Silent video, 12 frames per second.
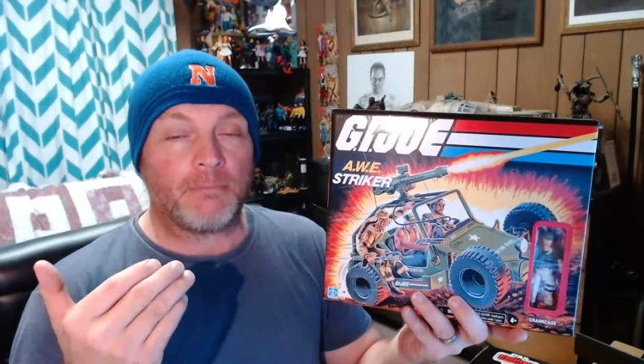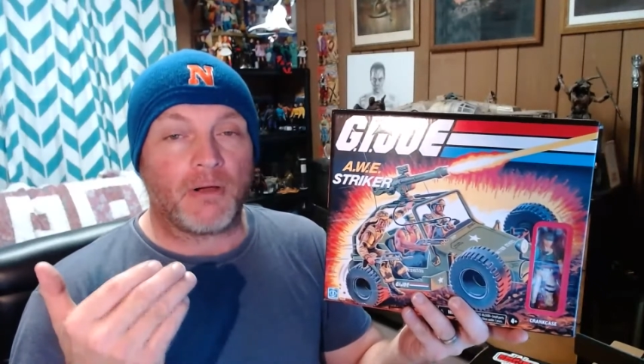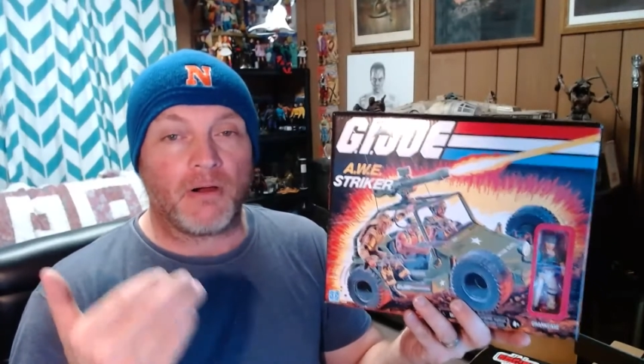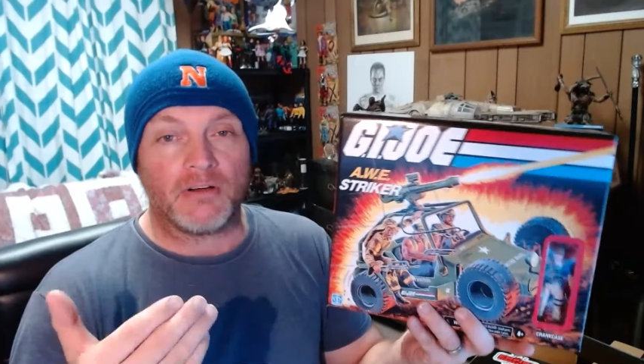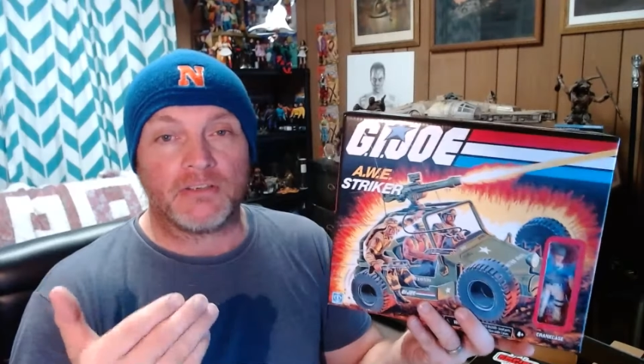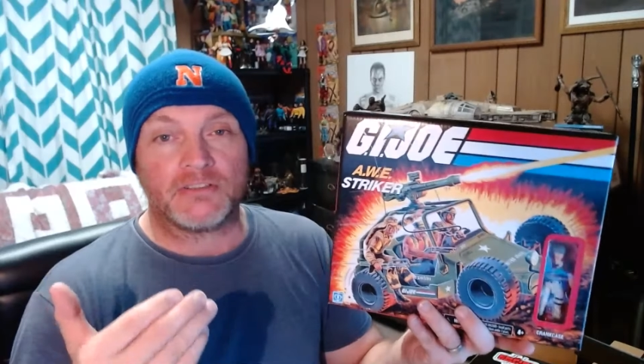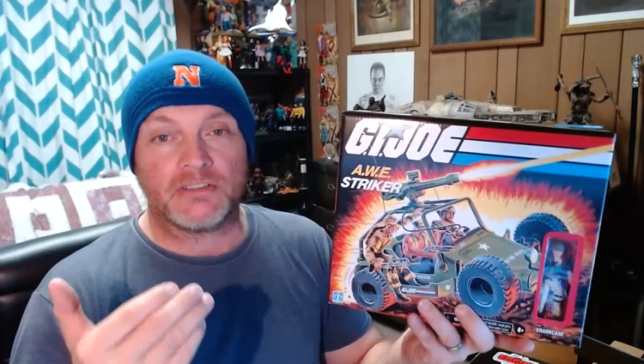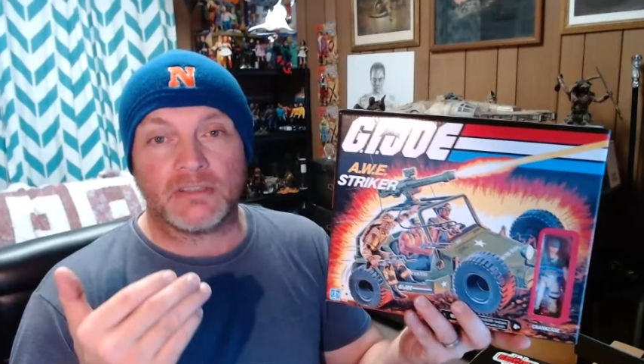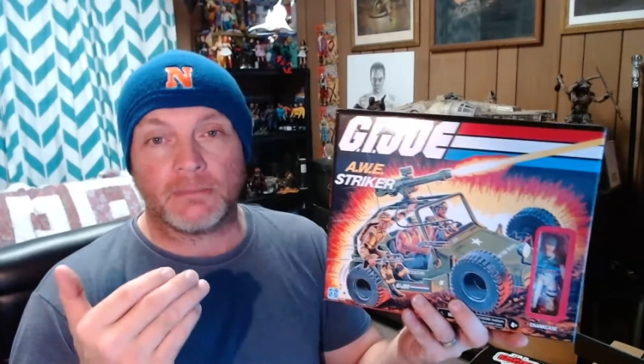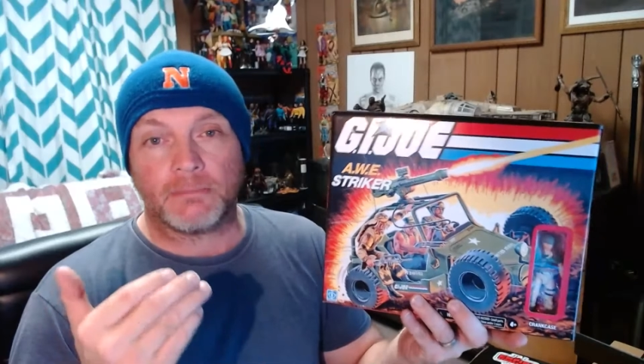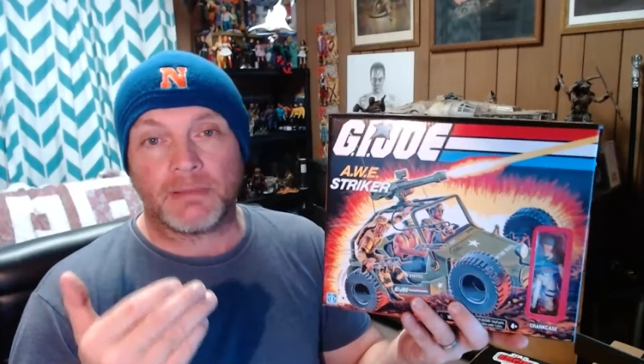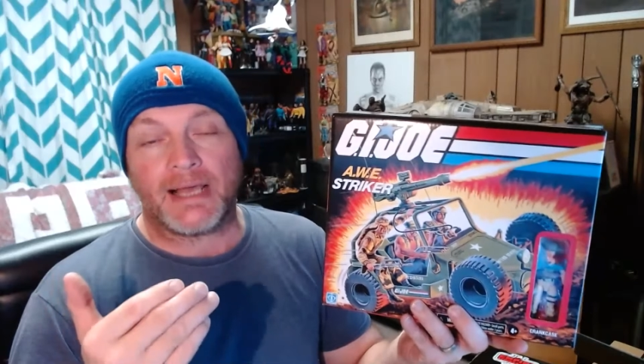parts
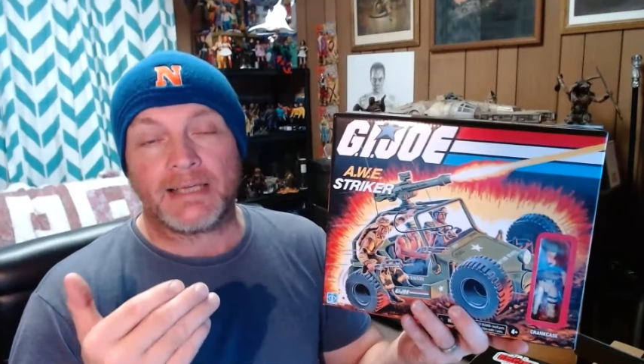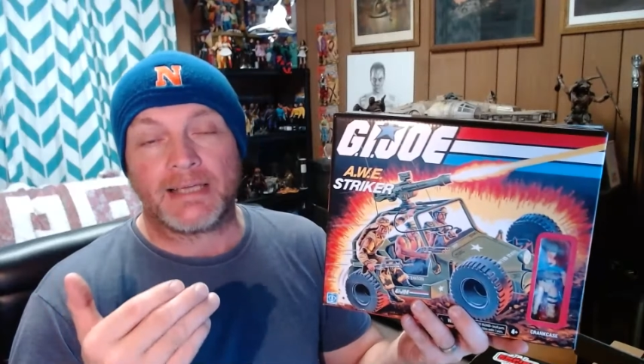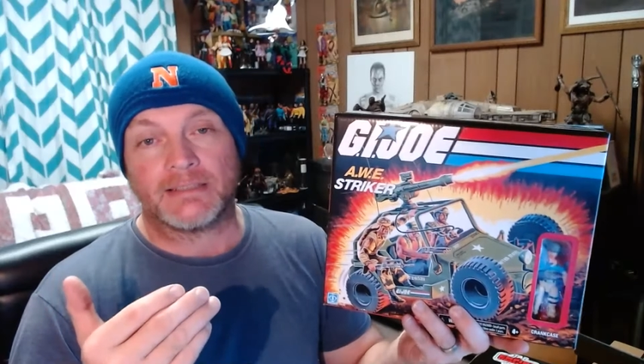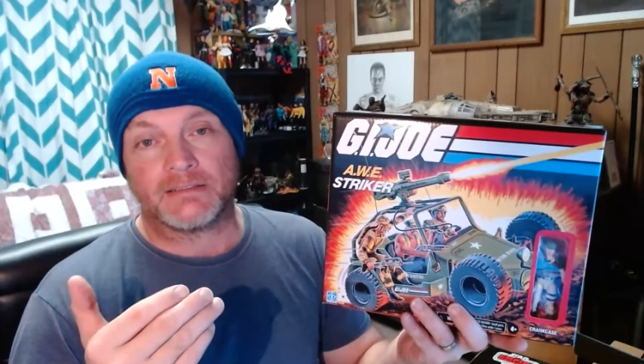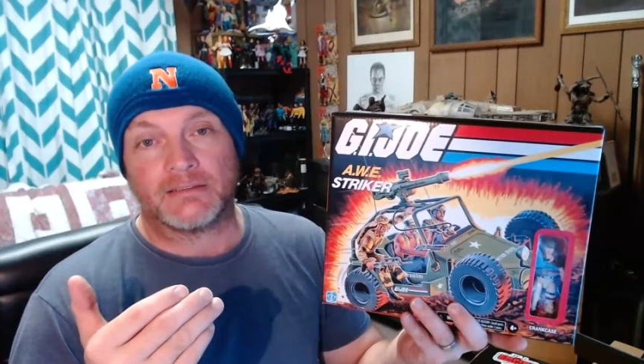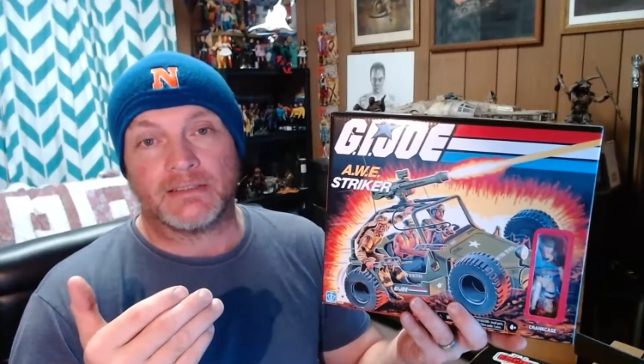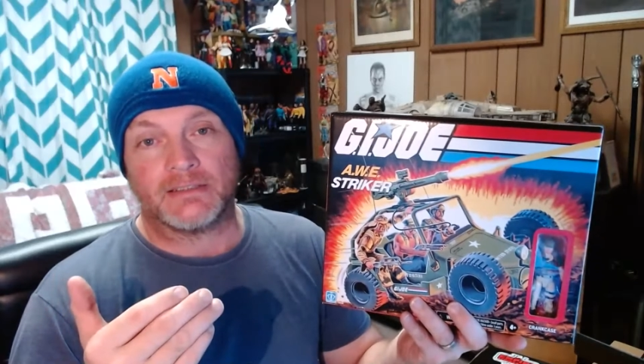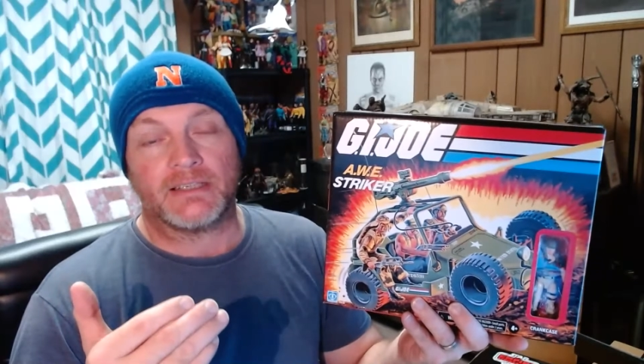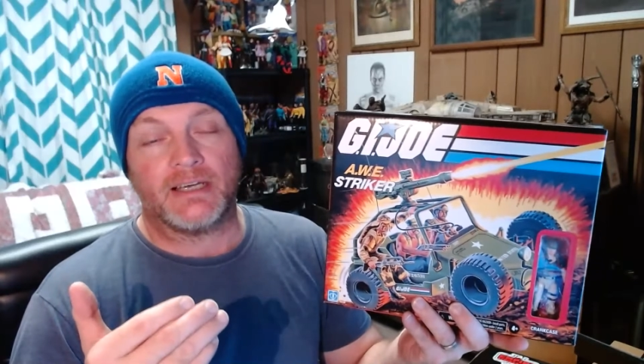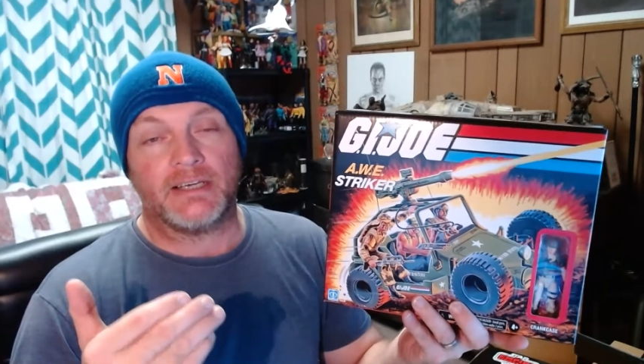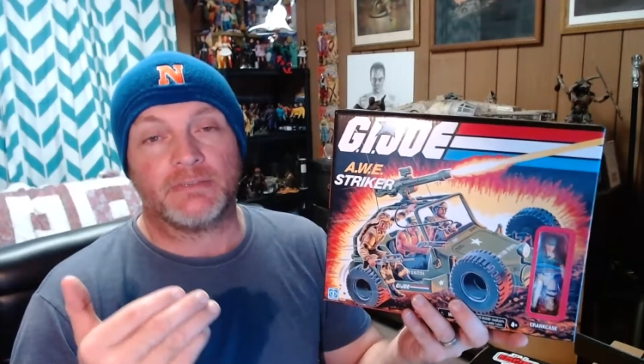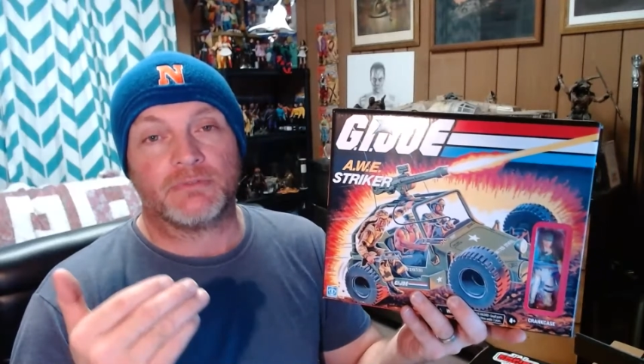and the plastics on these
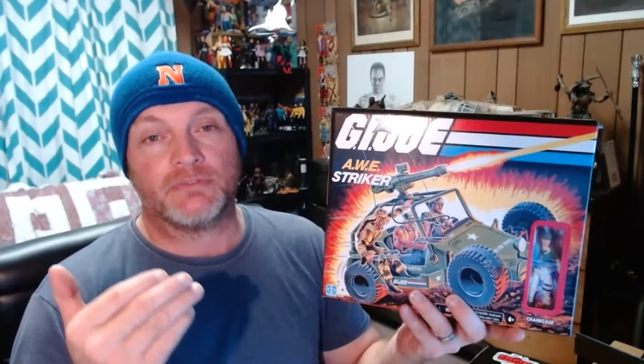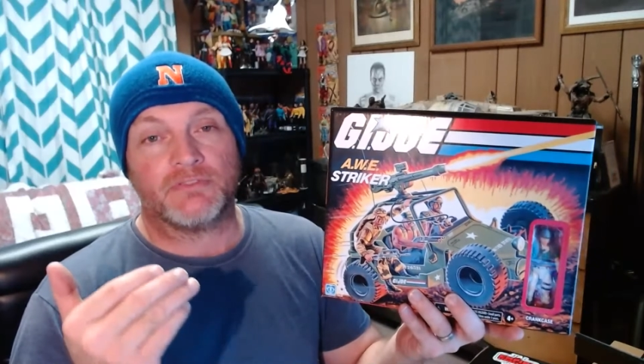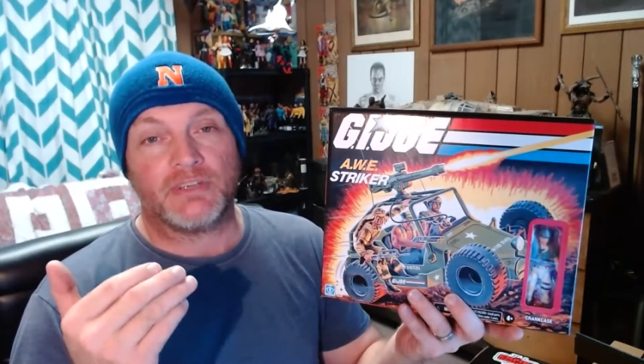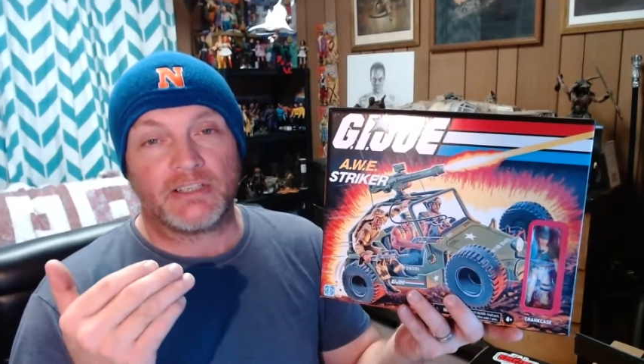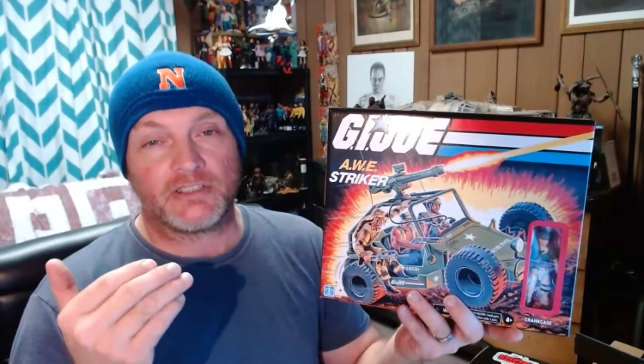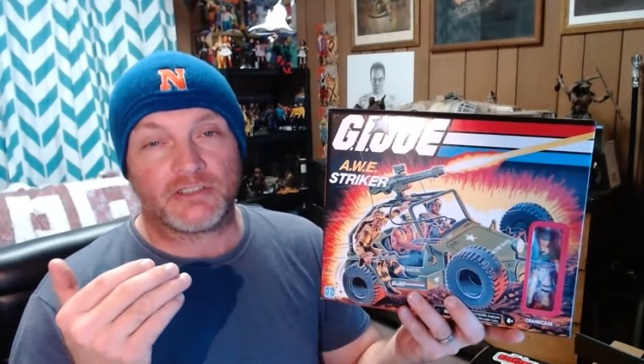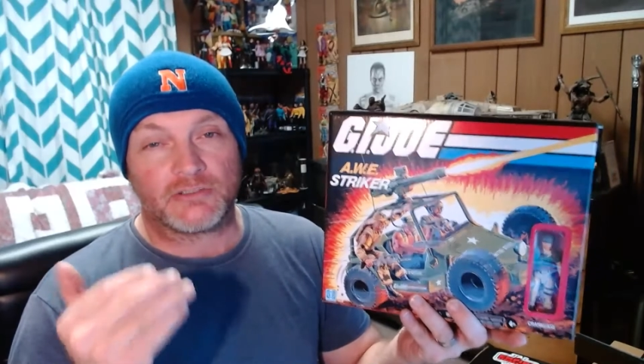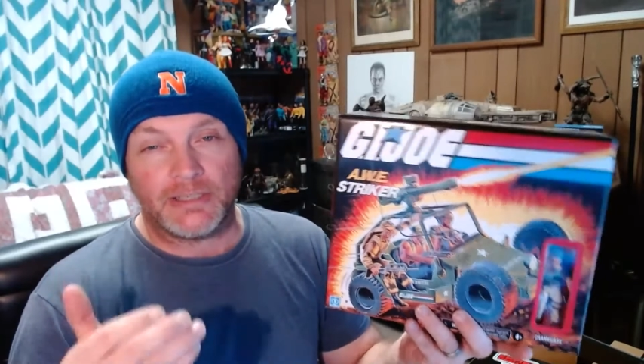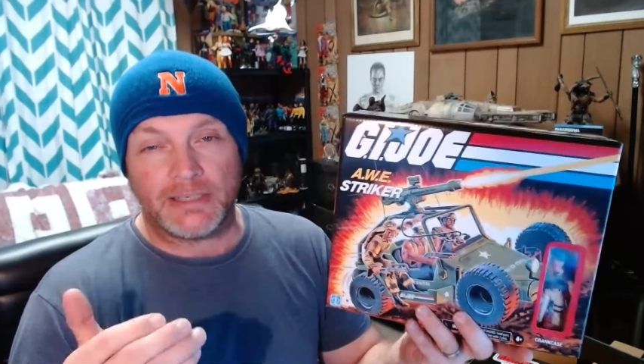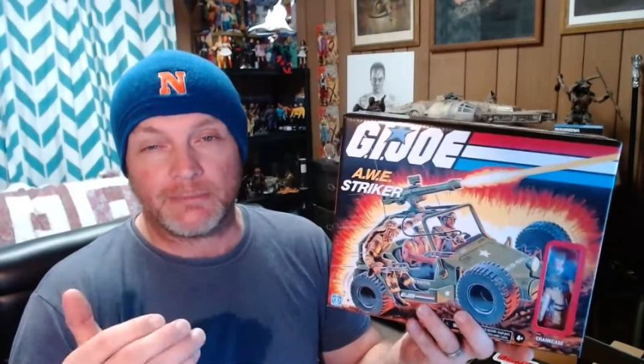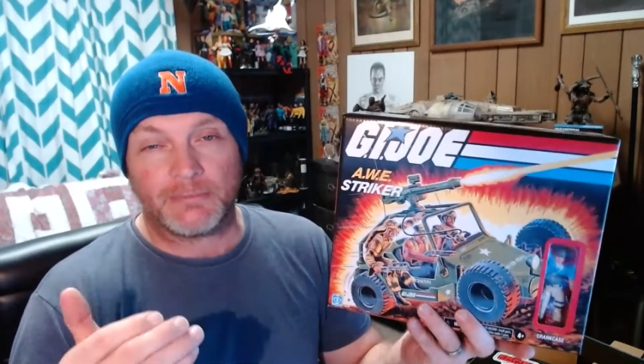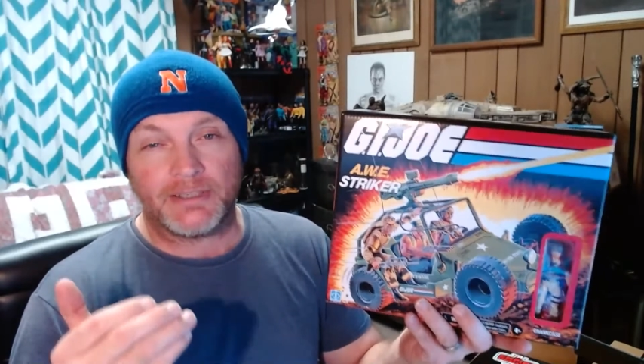things was
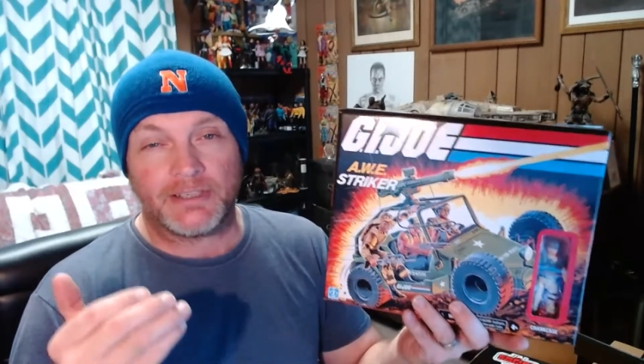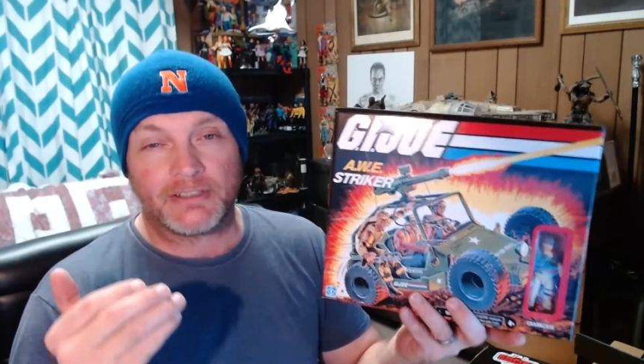extremely,